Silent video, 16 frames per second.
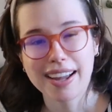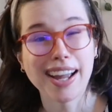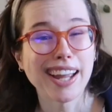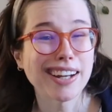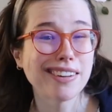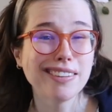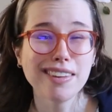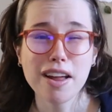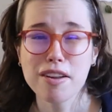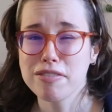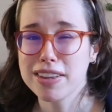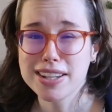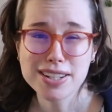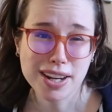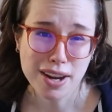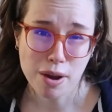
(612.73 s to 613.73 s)
I had a
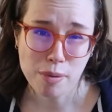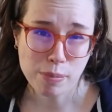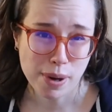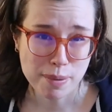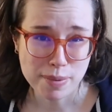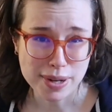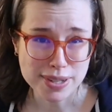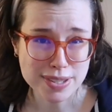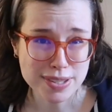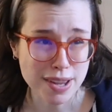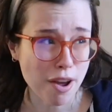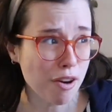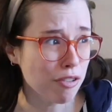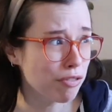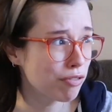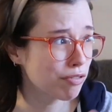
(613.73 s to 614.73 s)
lovely day out by
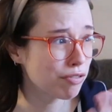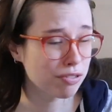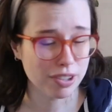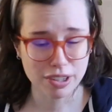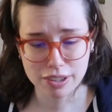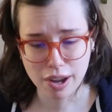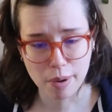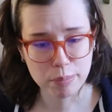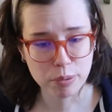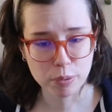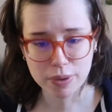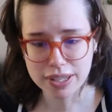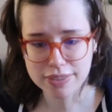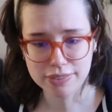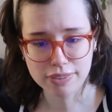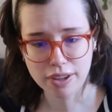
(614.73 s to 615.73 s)
myself a couple
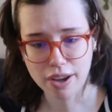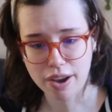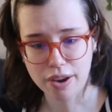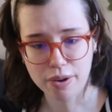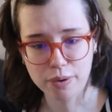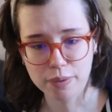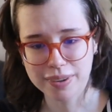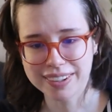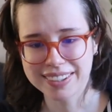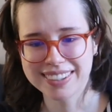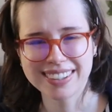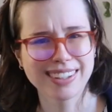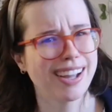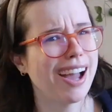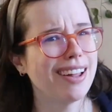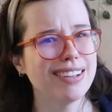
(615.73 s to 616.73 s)
weeks ago.
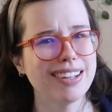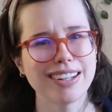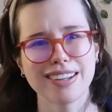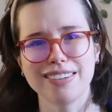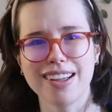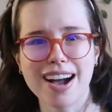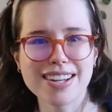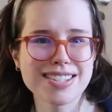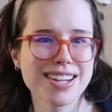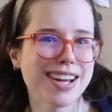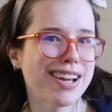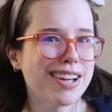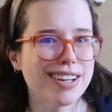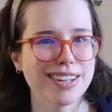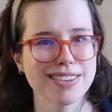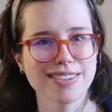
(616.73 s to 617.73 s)
Got like a latte
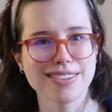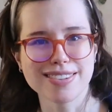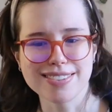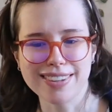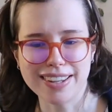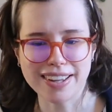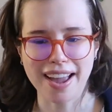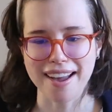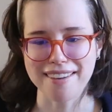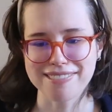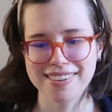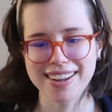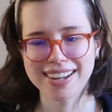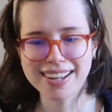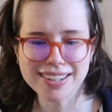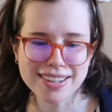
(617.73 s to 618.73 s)
at this like
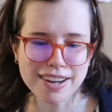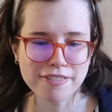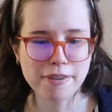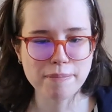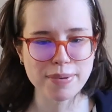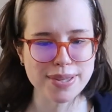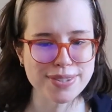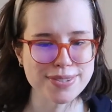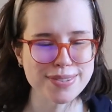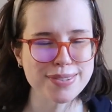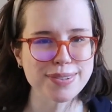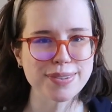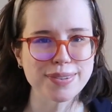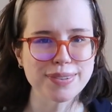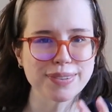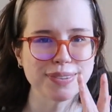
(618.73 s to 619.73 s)
cafe I'd never been
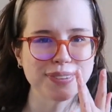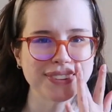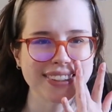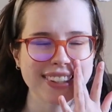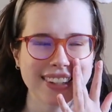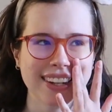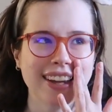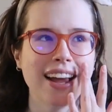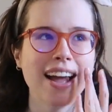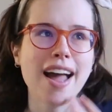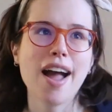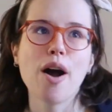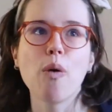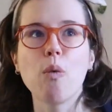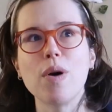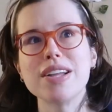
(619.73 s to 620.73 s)
to.
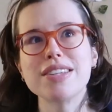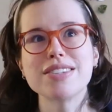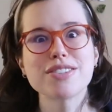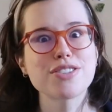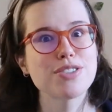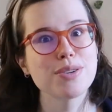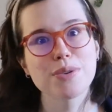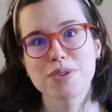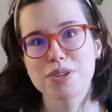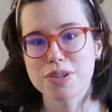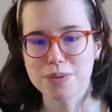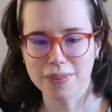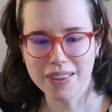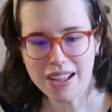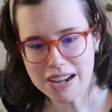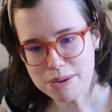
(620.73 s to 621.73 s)
Went to a
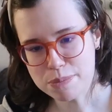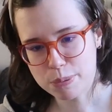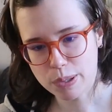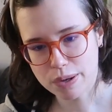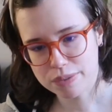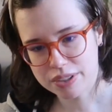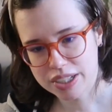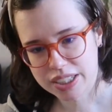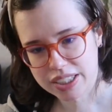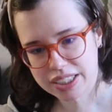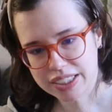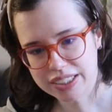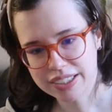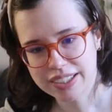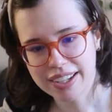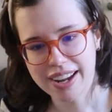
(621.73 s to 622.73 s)
new
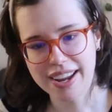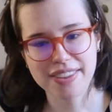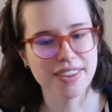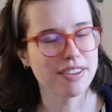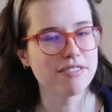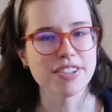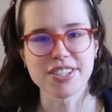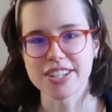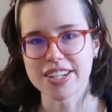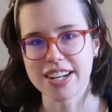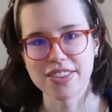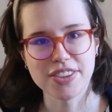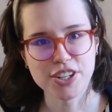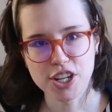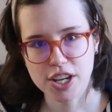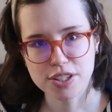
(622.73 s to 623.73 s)
library and then
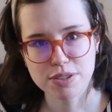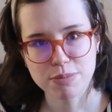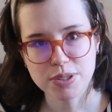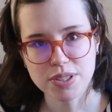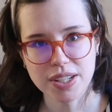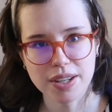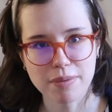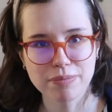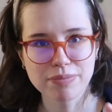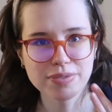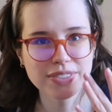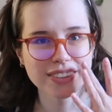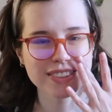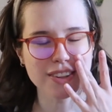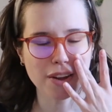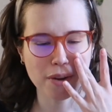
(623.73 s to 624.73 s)
visited the chess museum.
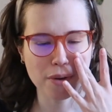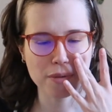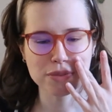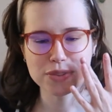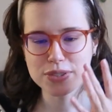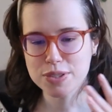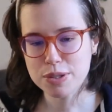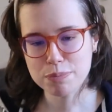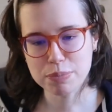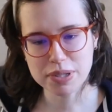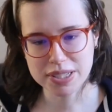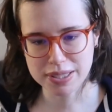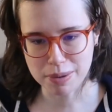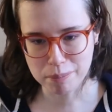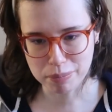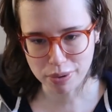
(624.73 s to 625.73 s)
So super
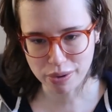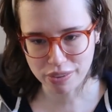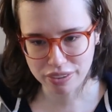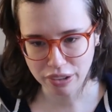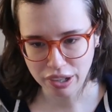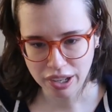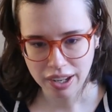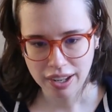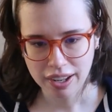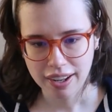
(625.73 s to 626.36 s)
simple,